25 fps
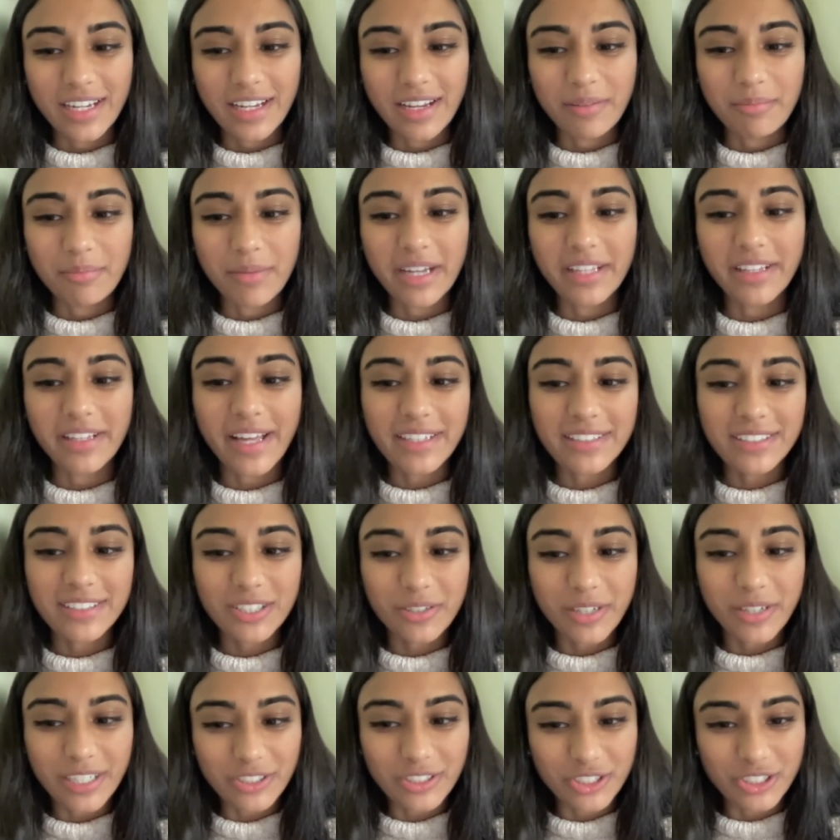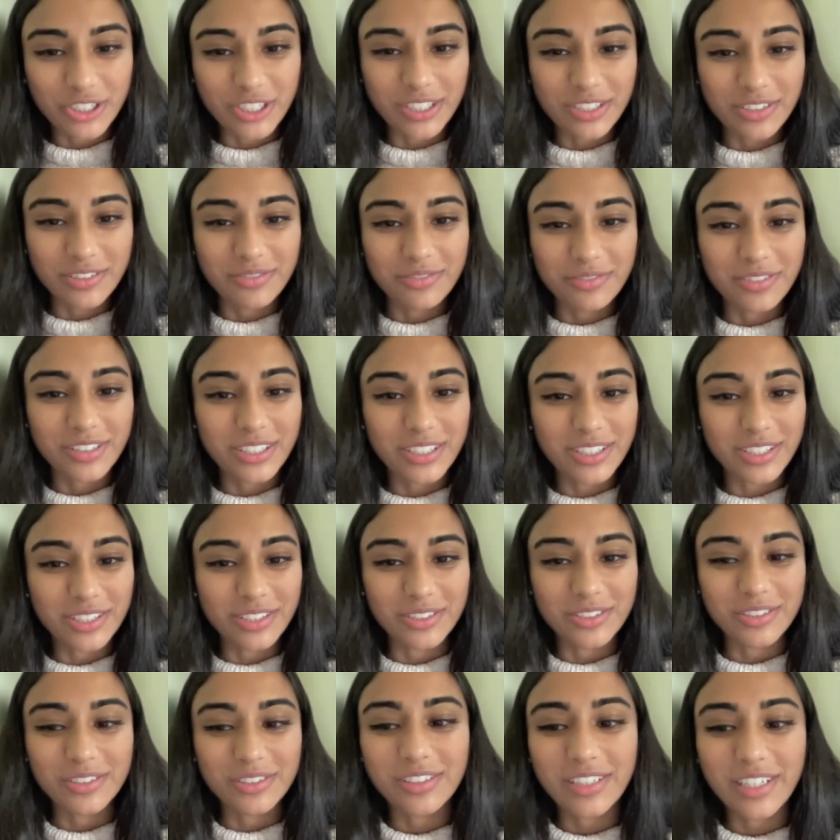My last question for
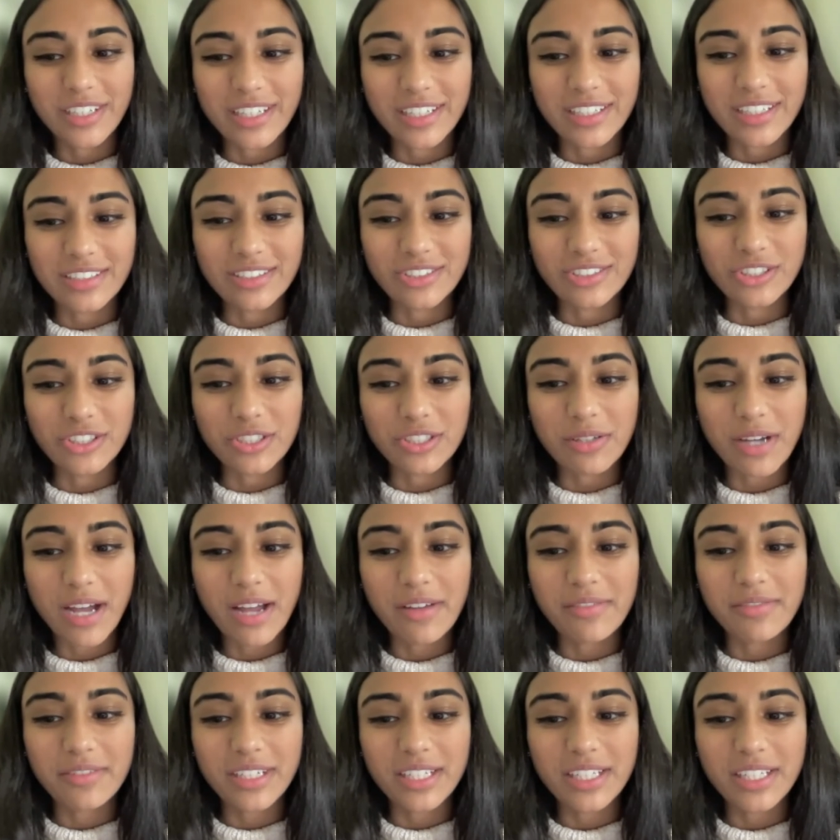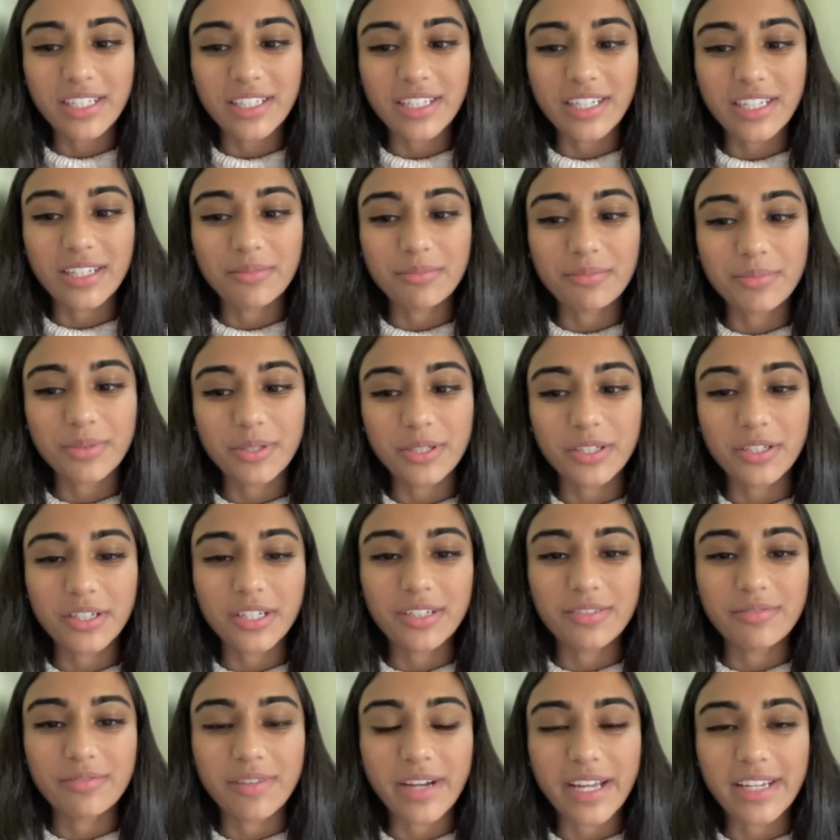you is, do you have any input or
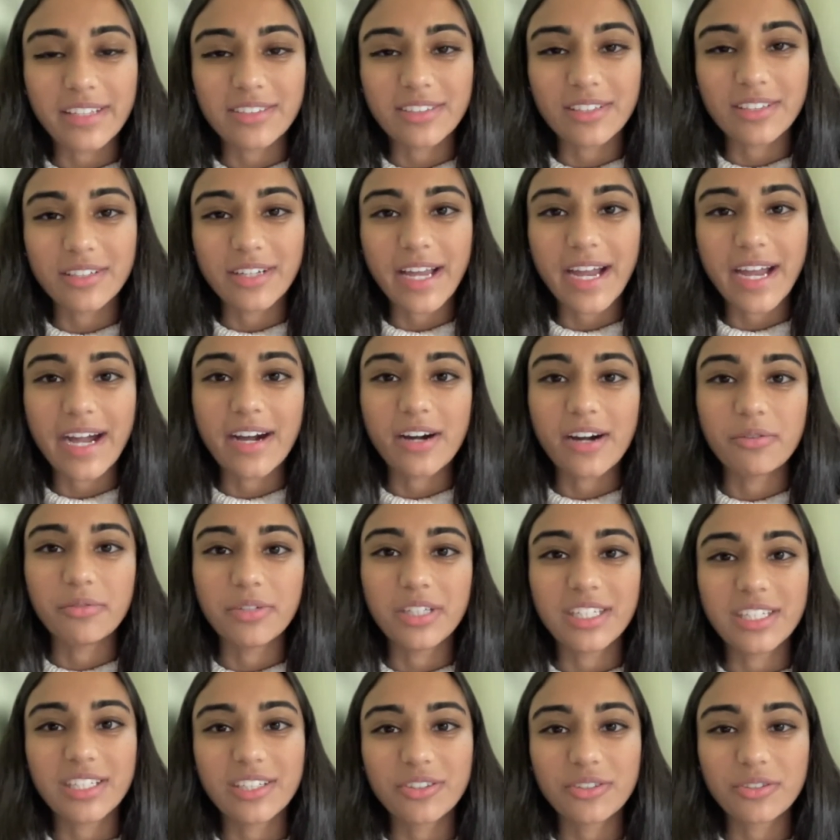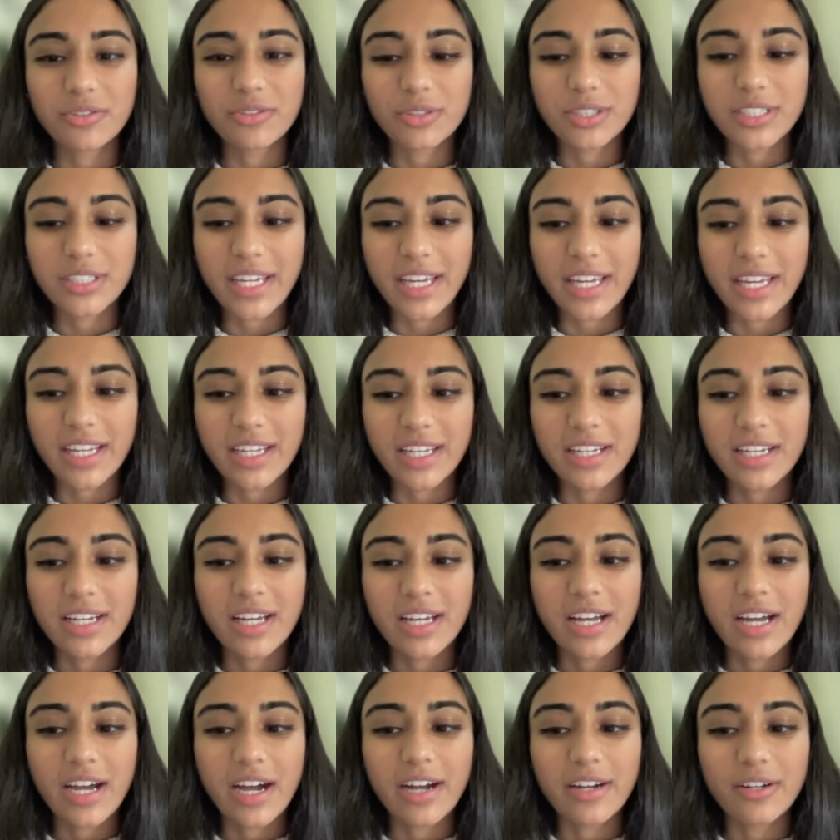advice on how we can create
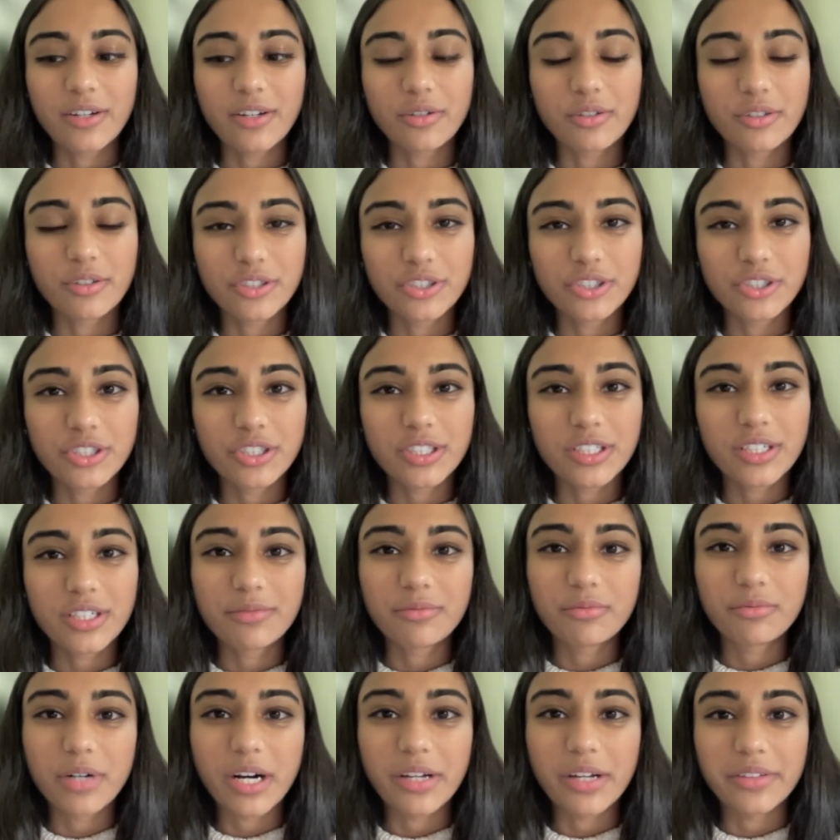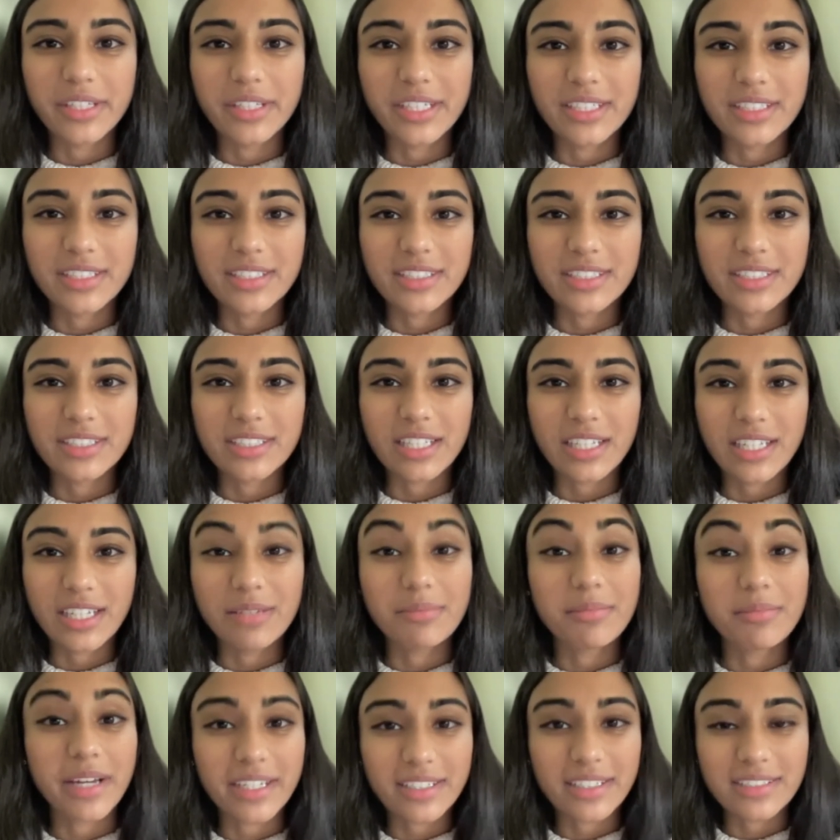a culture of wellness in
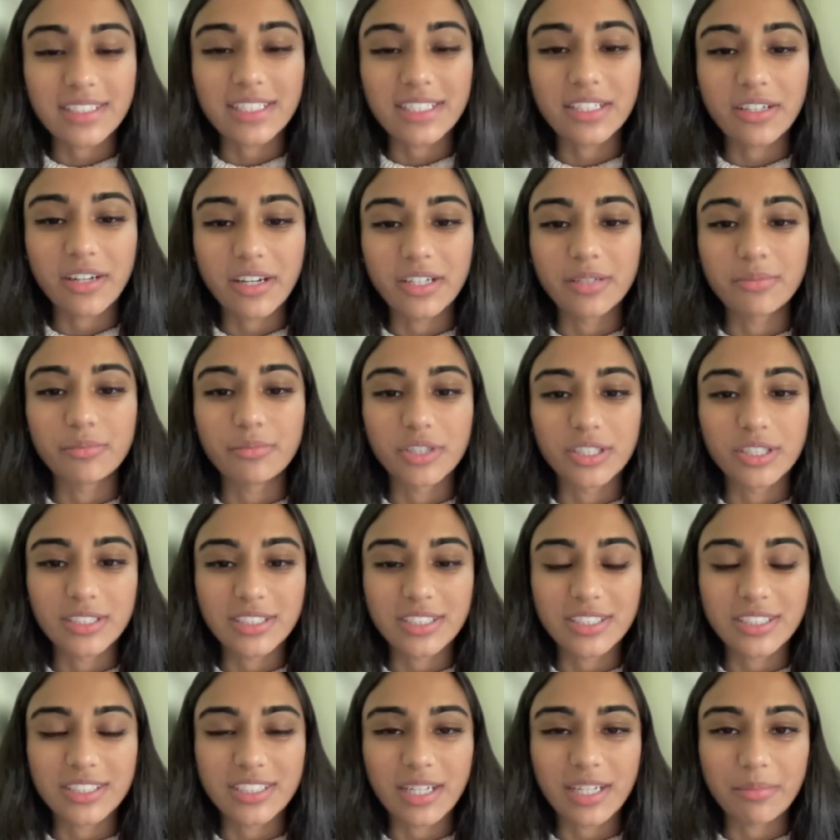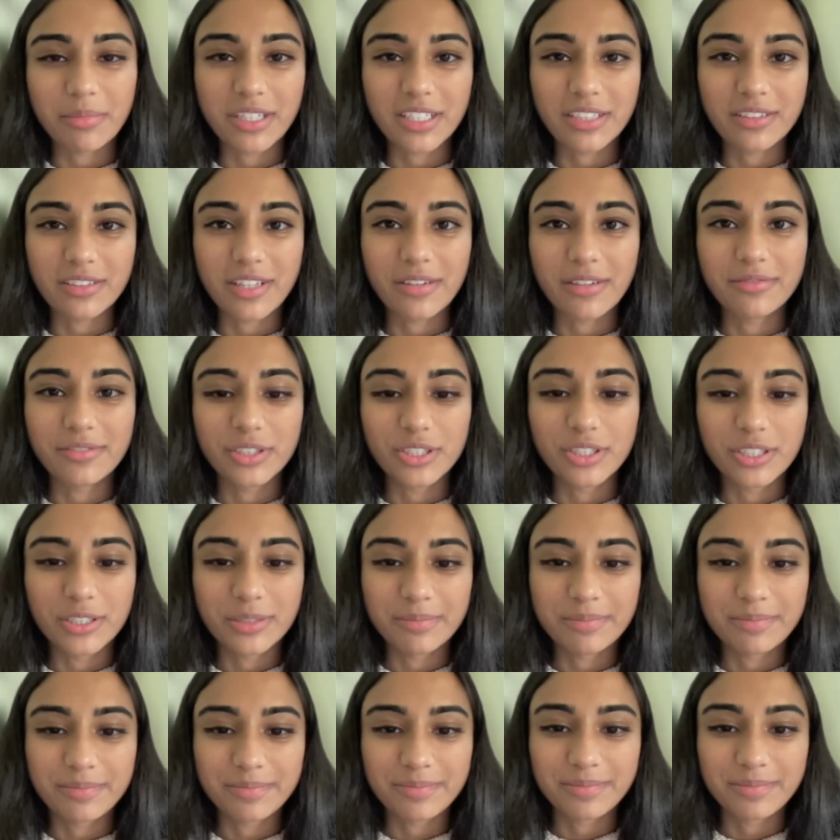medicine on a more systemic level?